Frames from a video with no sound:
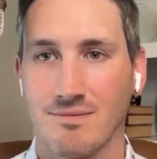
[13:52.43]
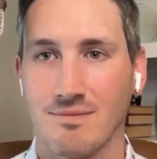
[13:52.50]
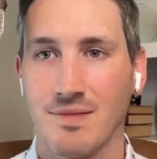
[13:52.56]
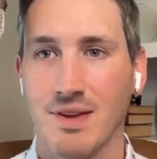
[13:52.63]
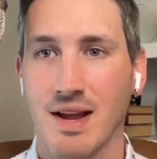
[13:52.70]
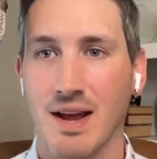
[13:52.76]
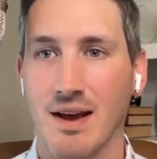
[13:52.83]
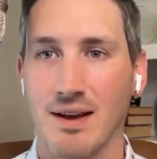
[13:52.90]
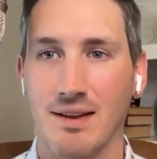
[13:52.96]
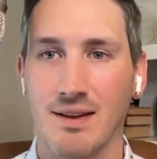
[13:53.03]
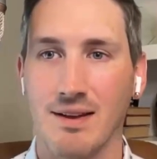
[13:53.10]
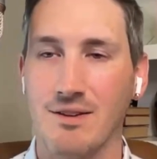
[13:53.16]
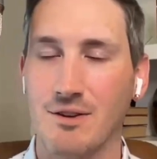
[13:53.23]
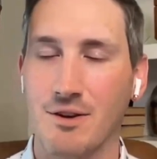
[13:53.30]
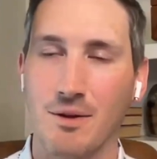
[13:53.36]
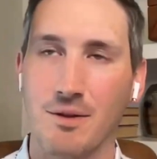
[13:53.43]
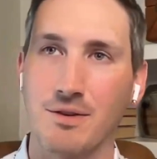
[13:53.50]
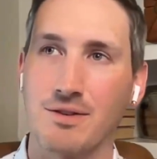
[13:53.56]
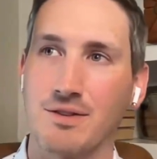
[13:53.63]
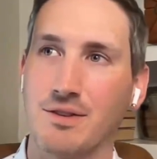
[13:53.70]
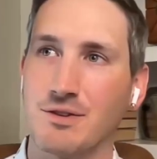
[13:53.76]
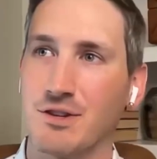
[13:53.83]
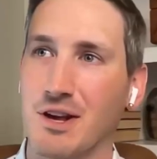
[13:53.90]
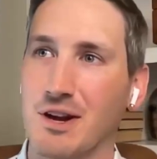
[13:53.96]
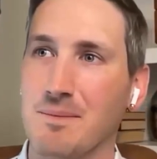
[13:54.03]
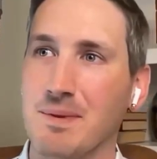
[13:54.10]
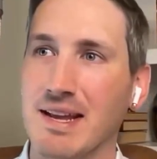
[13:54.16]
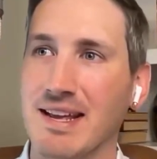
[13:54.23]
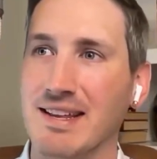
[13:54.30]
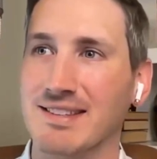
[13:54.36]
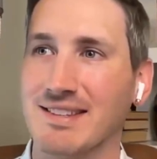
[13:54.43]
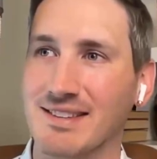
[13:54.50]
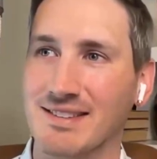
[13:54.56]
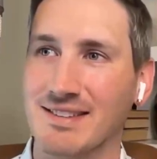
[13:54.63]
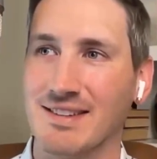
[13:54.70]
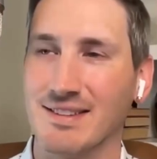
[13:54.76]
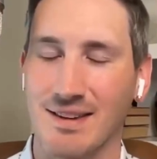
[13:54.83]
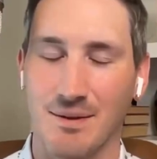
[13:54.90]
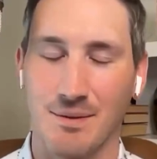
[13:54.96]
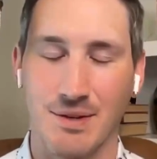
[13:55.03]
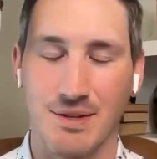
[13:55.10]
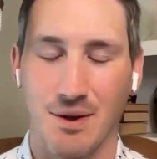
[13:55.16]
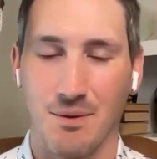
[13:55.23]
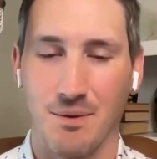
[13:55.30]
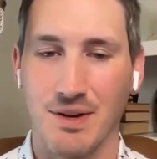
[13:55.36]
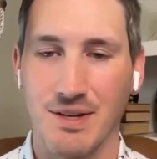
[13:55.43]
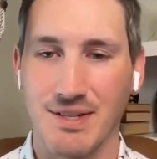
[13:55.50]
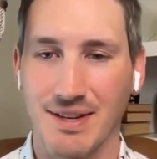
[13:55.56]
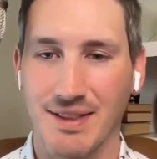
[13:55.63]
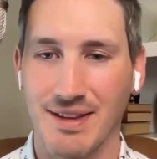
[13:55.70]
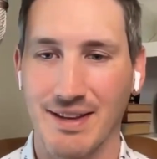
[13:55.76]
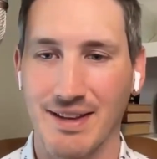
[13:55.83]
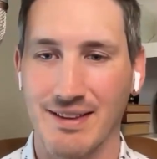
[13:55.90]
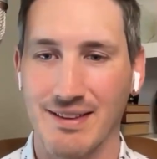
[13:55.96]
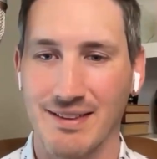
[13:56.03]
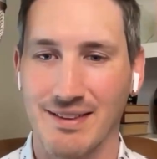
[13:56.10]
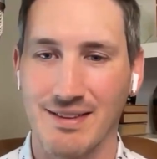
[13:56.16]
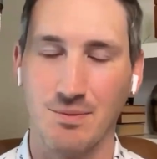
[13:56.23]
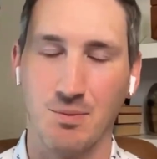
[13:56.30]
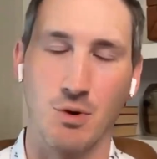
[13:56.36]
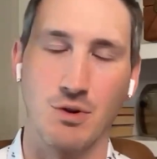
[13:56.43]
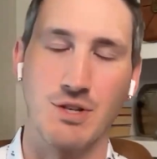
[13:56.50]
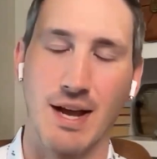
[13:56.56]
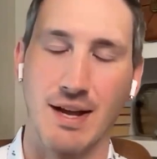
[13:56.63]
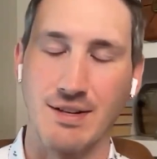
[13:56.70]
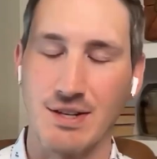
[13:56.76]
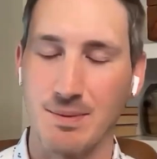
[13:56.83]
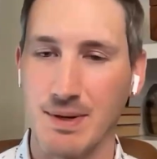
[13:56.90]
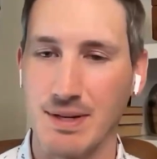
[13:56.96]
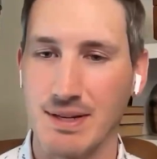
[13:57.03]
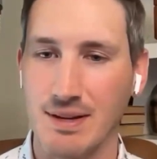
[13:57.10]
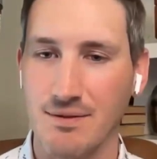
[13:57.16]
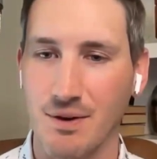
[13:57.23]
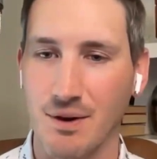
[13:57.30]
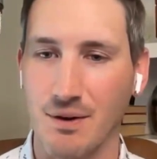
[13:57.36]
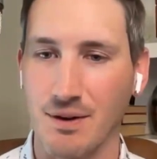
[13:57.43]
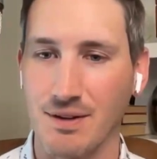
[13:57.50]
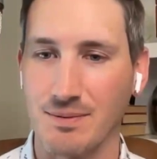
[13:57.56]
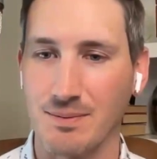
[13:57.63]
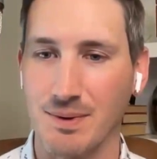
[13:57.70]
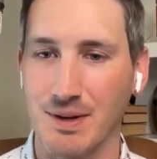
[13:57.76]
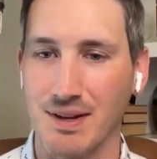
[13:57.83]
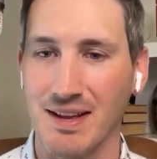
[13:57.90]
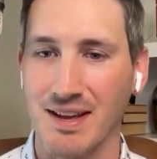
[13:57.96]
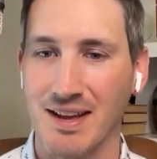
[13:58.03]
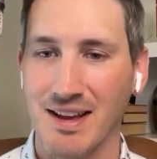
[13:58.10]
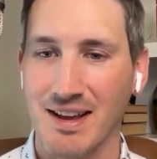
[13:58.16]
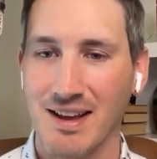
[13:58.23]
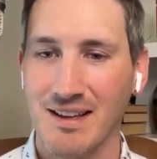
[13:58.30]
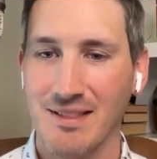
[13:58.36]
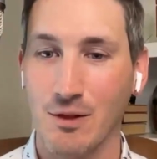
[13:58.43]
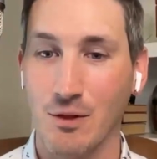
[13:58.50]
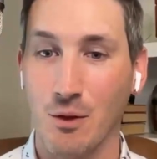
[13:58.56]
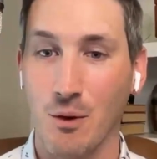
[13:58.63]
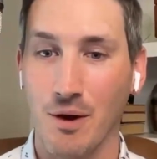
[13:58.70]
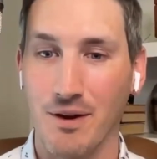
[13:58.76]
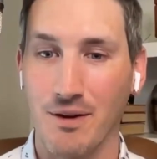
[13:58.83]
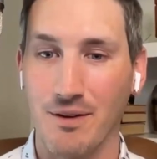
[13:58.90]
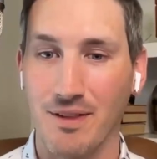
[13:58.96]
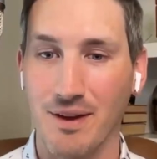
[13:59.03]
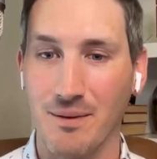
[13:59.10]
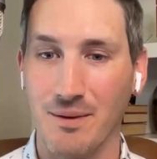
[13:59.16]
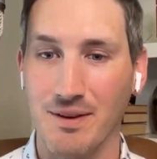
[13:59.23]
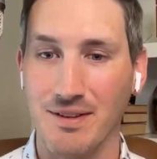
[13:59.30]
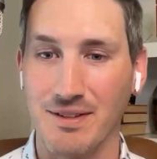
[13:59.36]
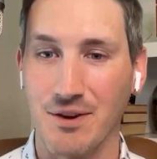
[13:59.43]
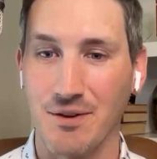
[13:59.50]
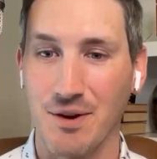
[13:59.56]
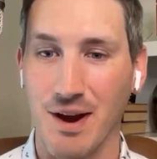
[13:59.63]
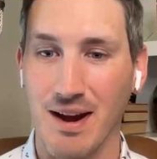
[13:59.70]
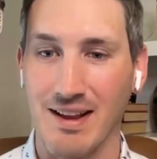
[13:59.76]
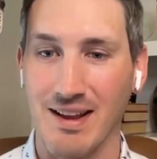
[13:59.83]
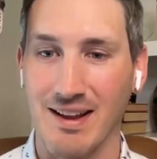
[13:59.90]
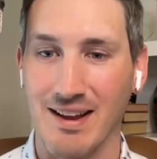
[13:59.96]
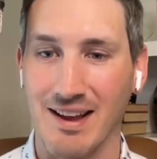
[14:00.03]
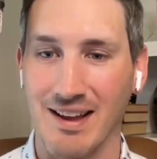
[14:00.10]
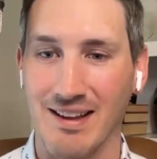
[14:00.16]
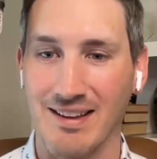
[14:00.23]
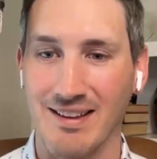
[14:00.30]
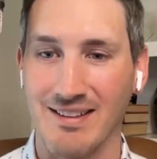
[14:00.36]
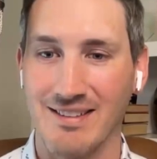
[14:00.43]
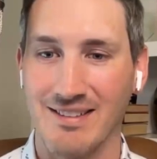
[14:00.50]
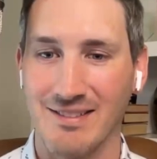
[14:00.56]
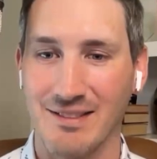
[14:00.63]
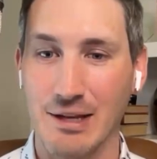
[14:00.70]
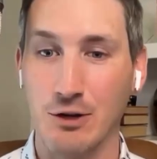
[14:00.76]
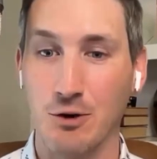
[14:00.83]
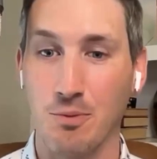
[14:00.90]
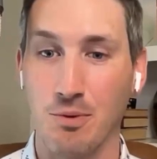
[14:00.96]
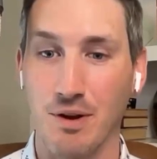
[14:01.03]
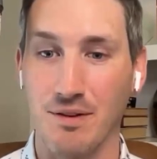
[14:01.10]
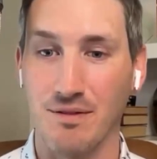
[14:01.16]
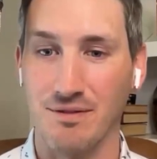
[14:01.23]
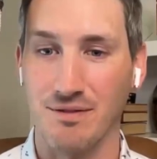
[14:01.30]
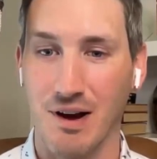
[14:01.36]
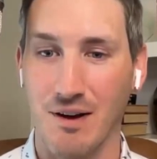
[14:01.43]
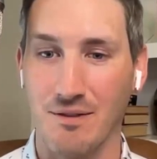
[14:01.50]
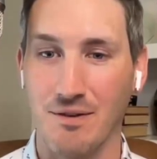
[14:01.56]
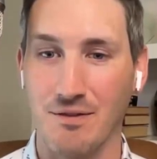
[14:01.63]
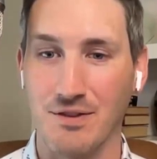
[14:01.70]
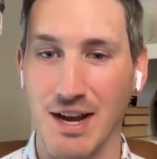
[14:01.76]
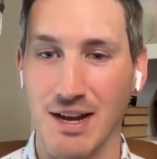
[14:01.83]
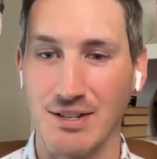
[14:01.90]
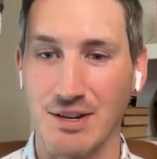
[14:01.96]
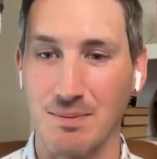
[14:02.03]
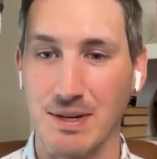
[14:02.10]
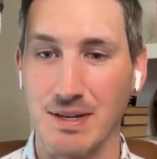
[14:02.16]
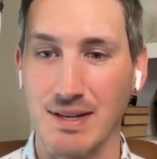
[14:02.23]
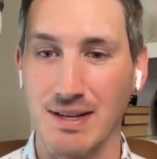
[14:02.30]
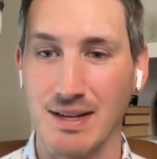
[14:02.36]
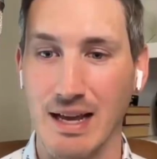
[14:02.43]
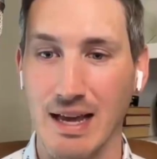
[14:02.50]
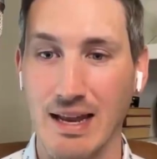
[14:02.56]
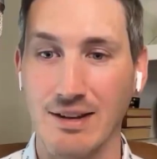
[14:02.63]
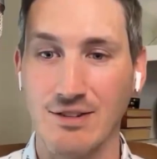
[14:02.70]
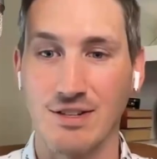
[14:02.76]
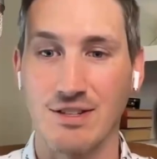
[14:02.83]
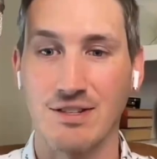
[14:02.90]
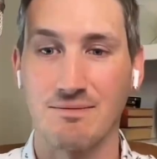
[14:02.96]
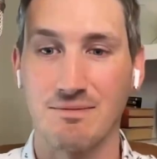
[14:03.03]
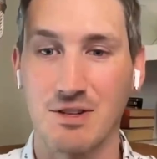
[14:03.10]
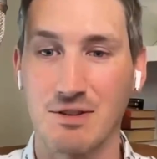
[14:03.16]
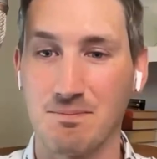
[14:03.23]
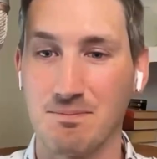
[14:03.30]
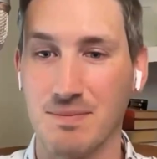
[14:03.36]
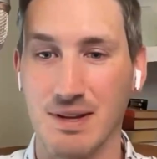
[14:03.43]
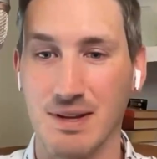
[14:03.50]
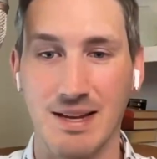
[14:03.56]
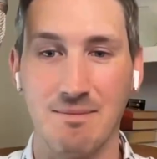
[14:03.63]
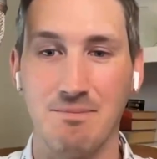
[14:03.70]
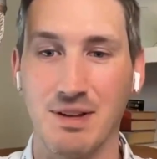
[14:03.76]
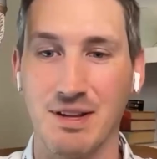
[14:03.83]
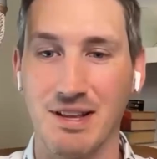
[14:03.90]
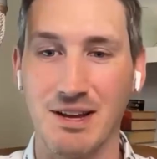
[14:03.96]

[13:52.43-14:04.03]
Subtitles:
Yeah, and there's going to be instances we saw recently. This is more ChatGPT focused, but the lawyer that was creating a legal brief off of ChatGPT, and it completely